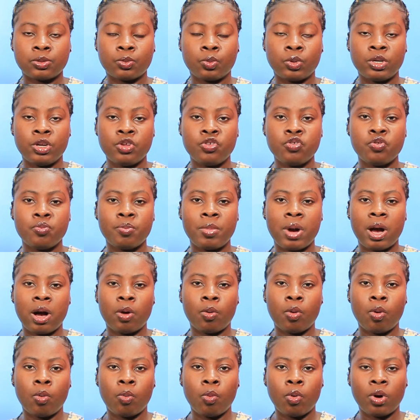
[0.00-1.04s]
when the new man
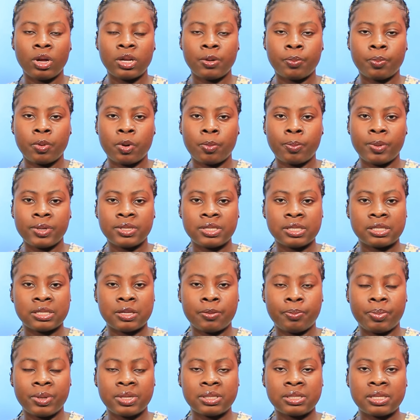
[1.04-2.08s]
or the properties,
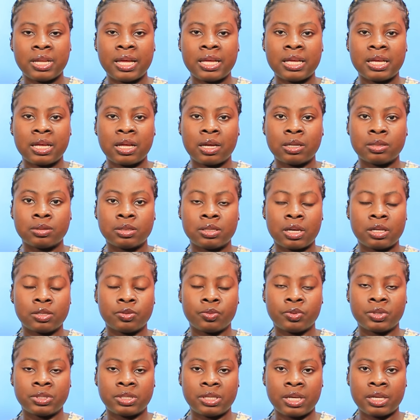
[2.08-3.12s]
the personal income tax
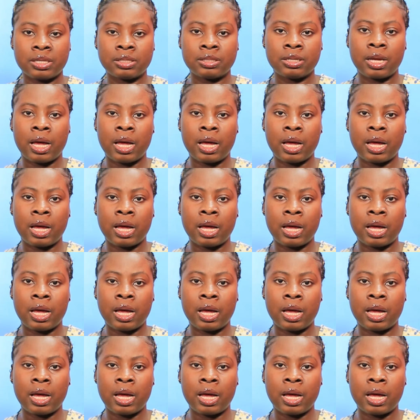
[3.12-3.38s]
returns,